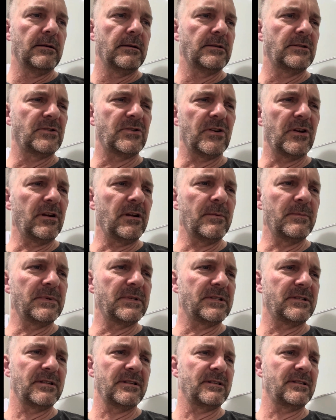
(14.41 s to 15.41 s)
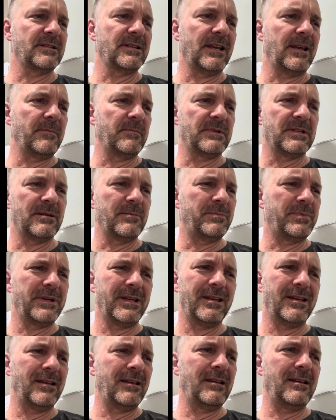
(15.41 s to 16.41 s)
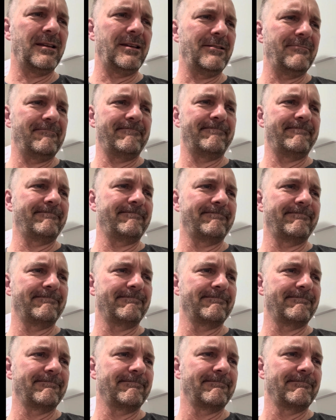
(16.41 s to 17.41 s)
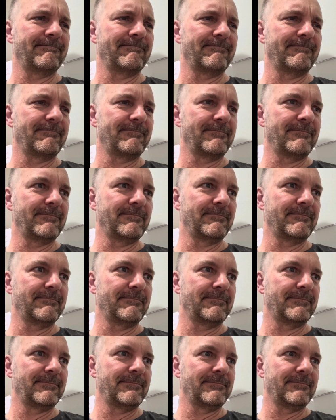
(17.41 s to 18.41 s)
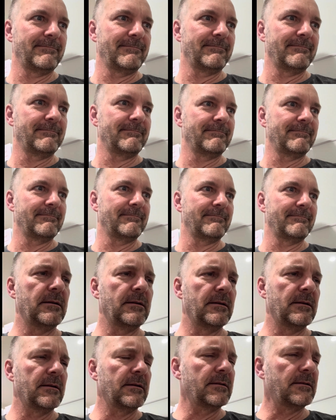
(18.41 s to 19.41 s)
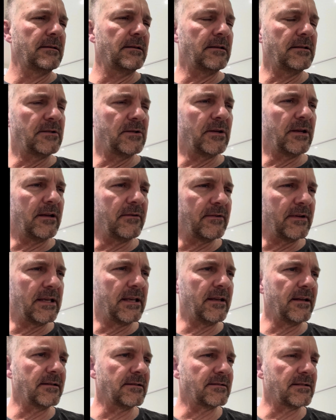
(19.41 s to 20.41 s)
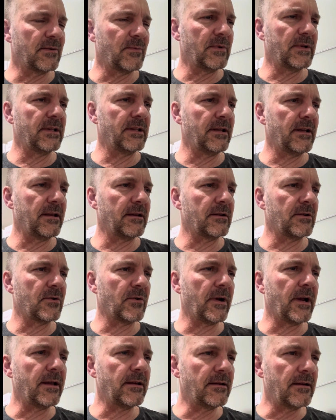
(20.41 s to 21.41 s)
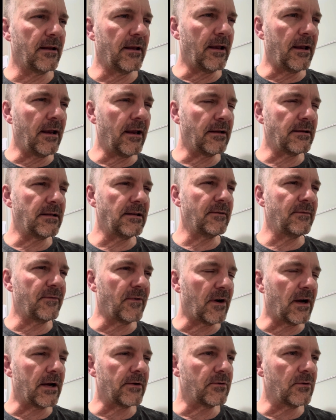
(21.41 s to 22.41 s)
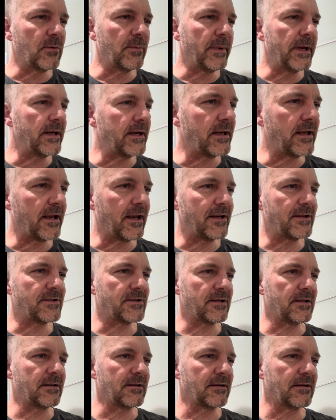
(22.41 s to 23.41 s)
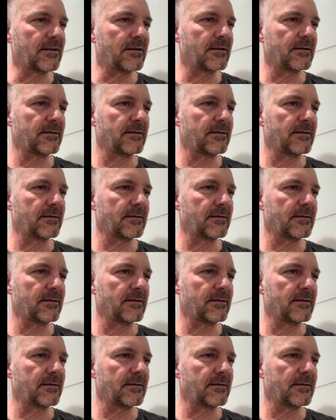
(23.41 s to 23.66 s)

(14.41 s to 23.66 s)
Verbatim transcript: Germs just seem to be... Wild in the streets. Did you ever get some of that great antiviral medication?